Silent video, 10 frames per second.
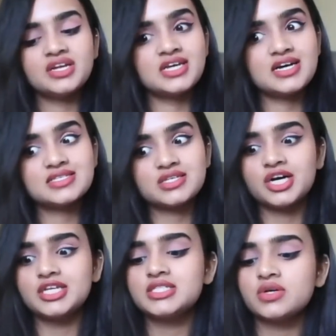does
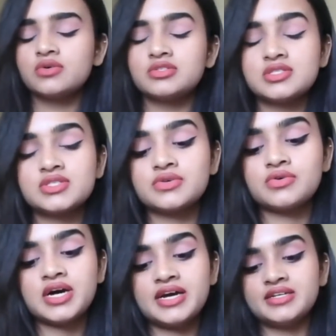on its own, so
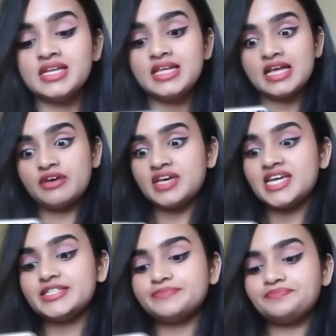I really love
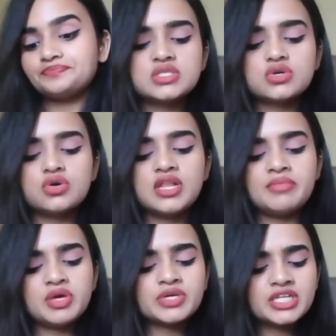it. So let
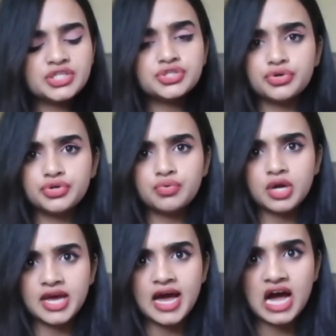me quickly show you
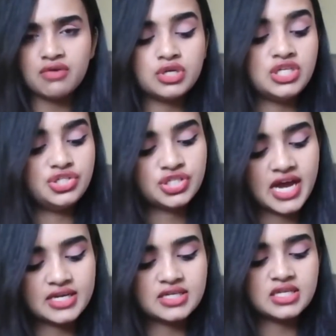what I have on each
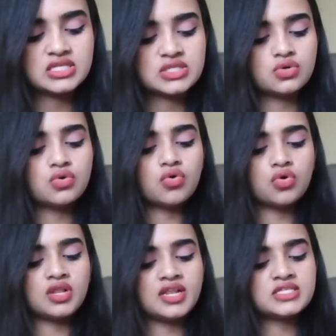category.
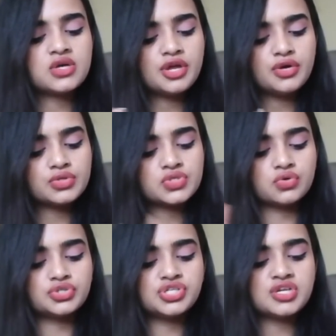So let's go to
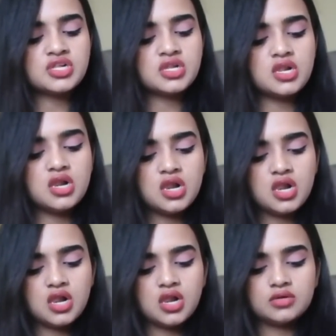social,
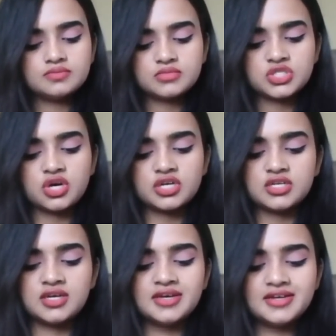
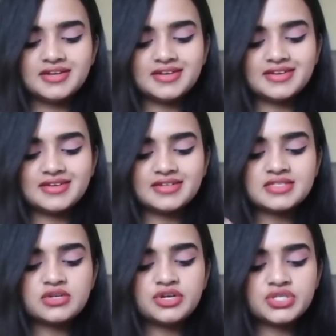
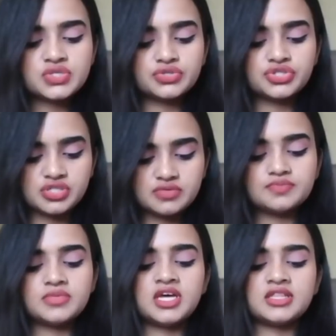let's go to social
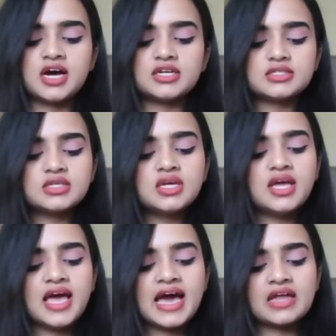like that,
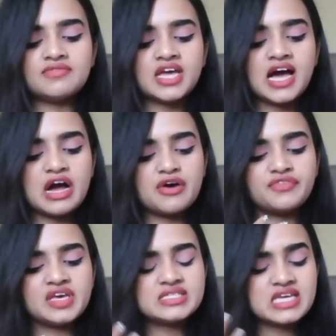and we have
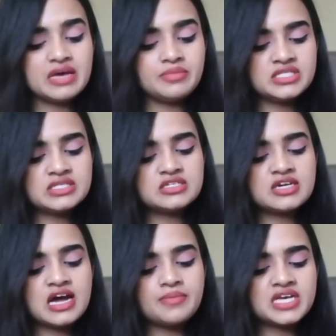FaceTime,
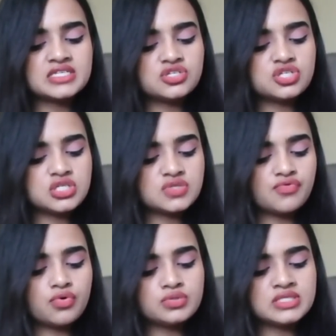Instagram, messages,
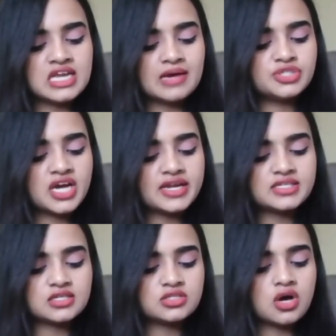phone, Snapchat,
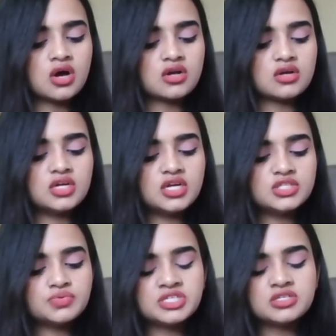TikTok,
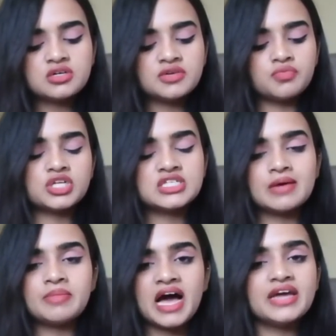Twitter and
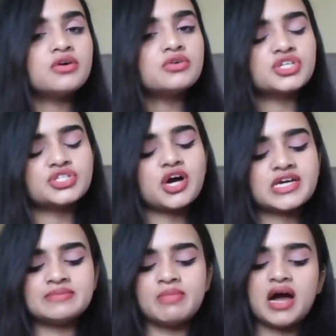WhatsApp. I know
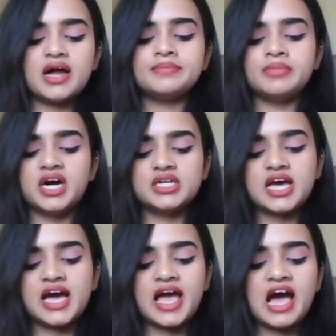TikTok is banned, but
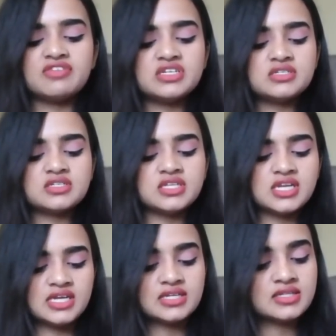I haven't
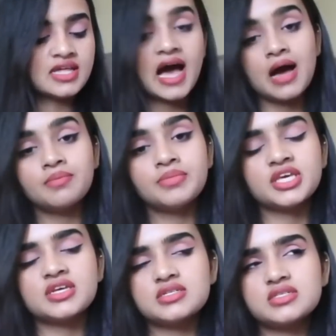deleted the app
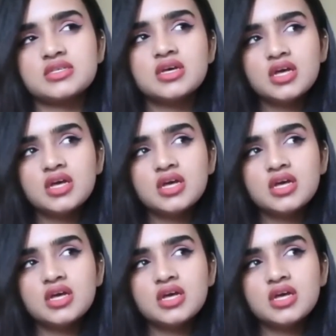because